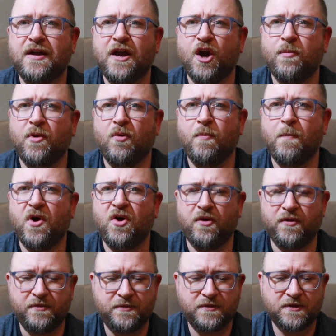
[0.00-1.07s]
caramel
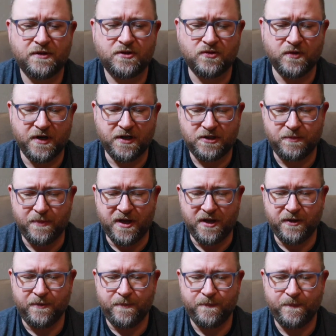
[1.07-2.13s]
malt sort of
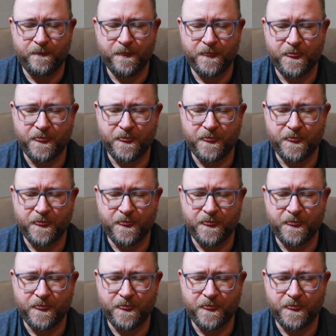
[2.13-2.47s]
smell.